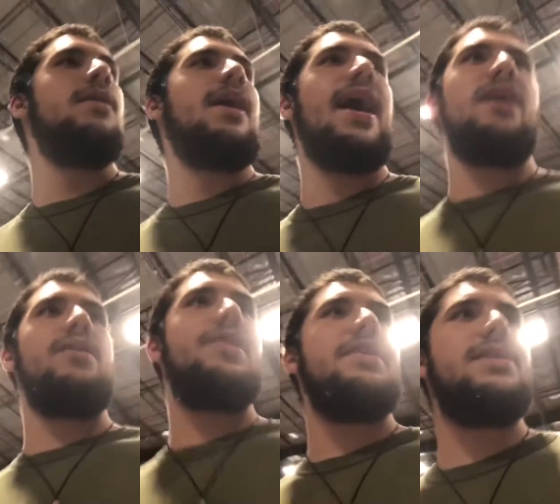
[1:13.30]
Aisle
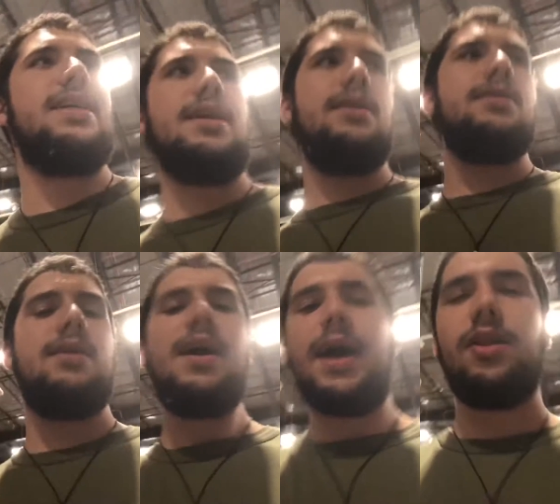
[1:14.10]
13?
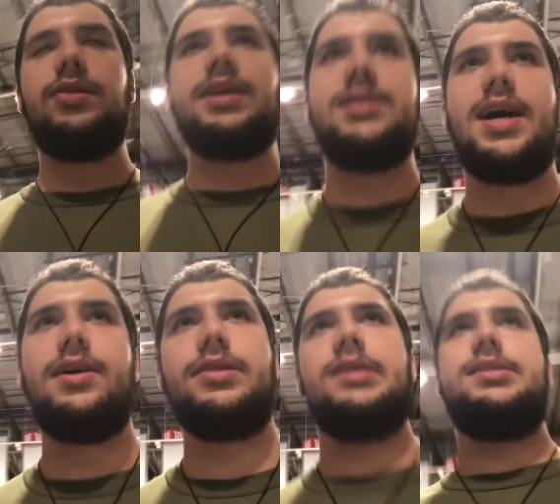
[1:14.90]
I don't think it's aisle
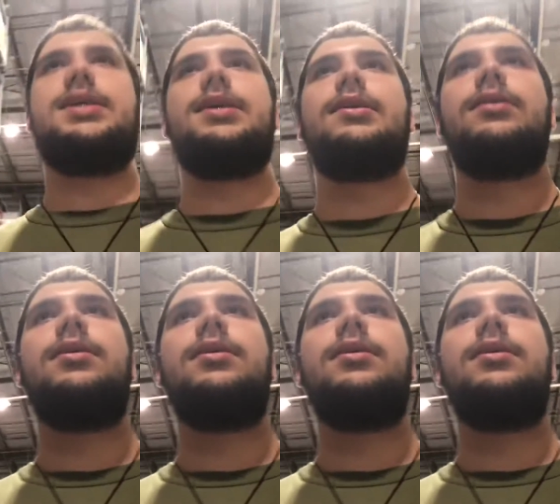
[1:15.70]
13.